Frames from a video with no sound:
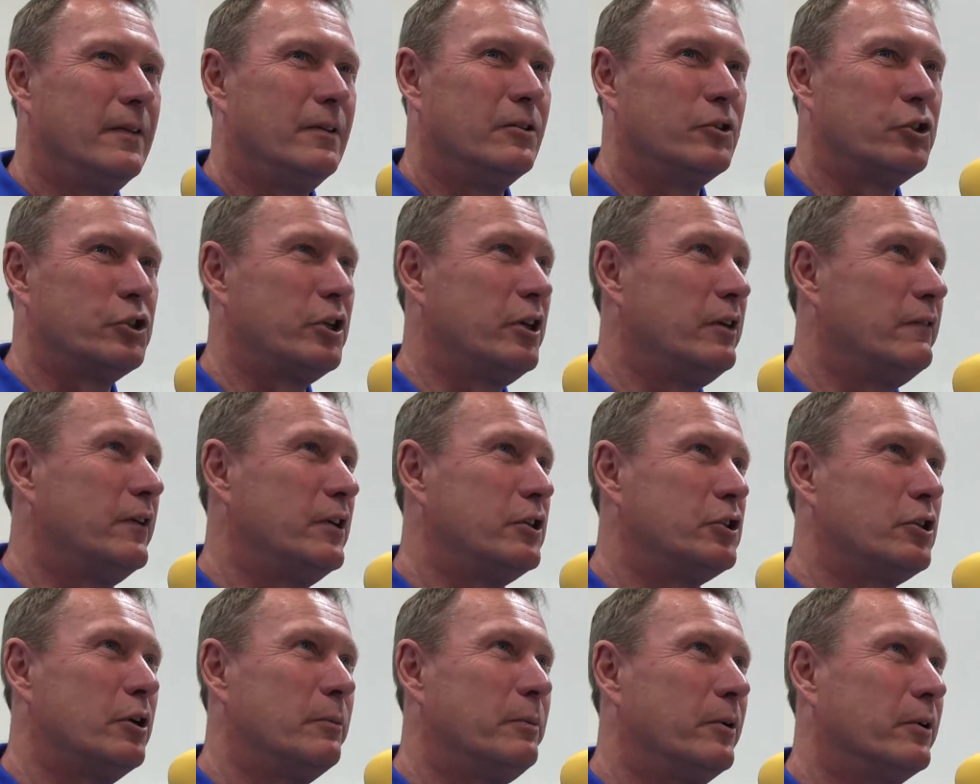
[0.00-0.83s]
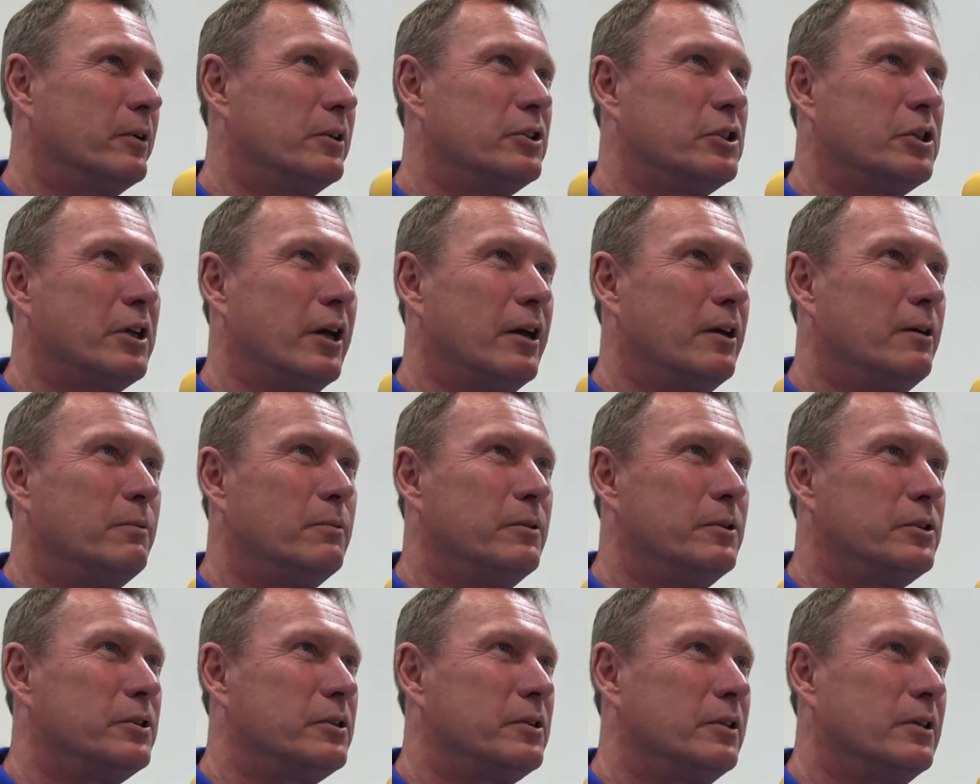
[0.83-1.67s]
Steve Hislop on his day
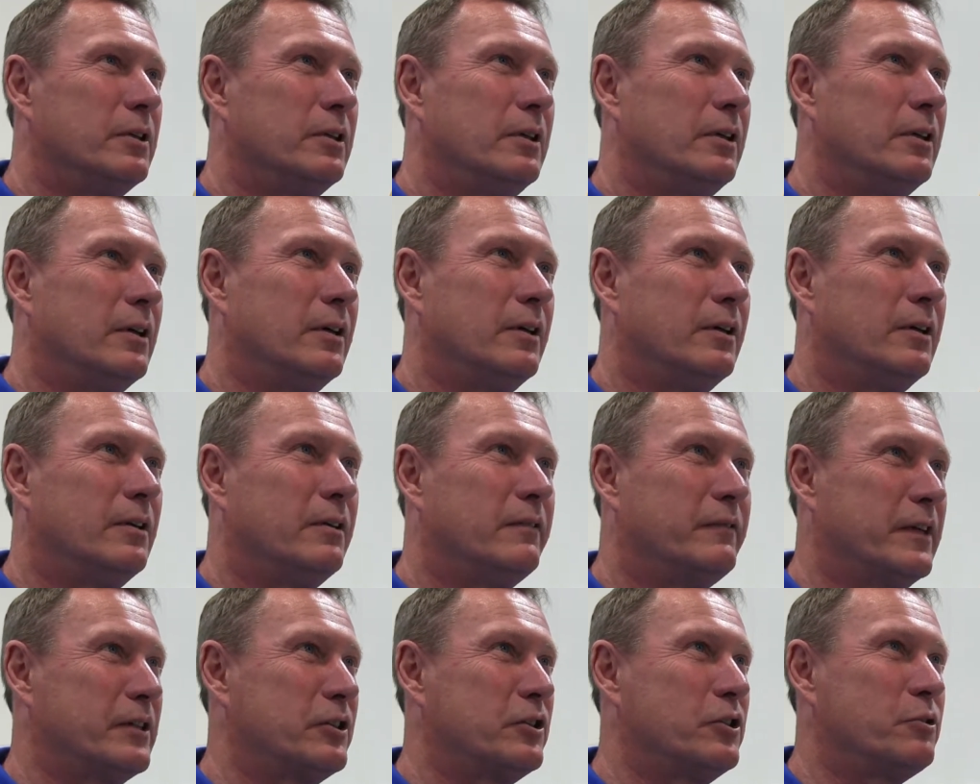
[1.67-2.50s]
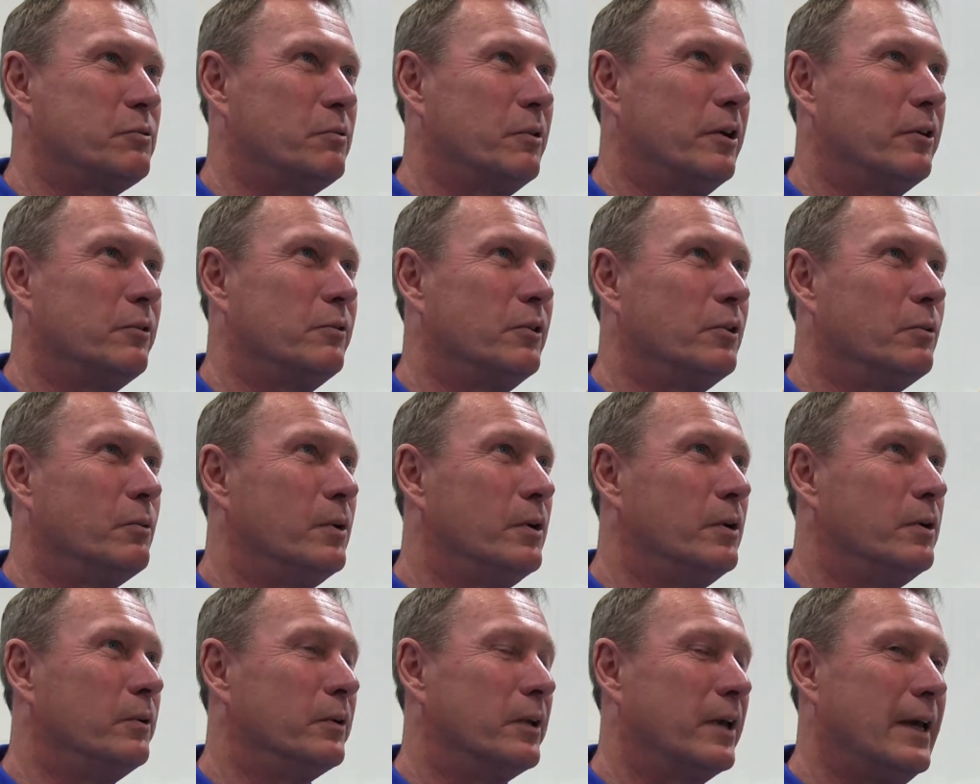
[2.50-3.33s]
was the fastest rider in the
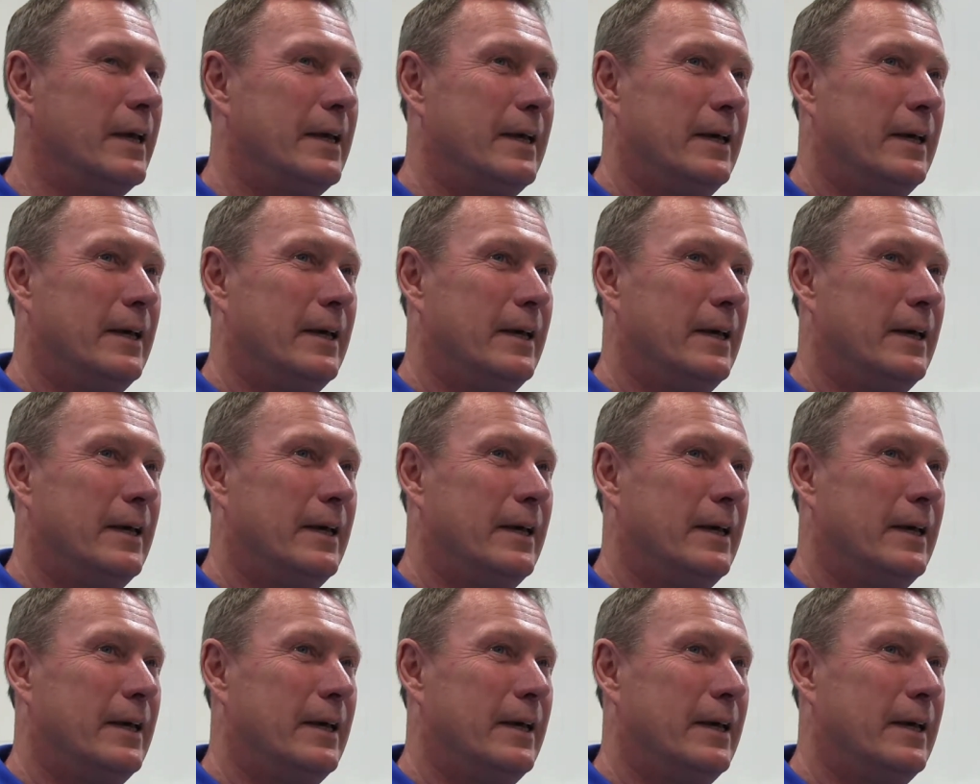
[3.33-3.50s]
world.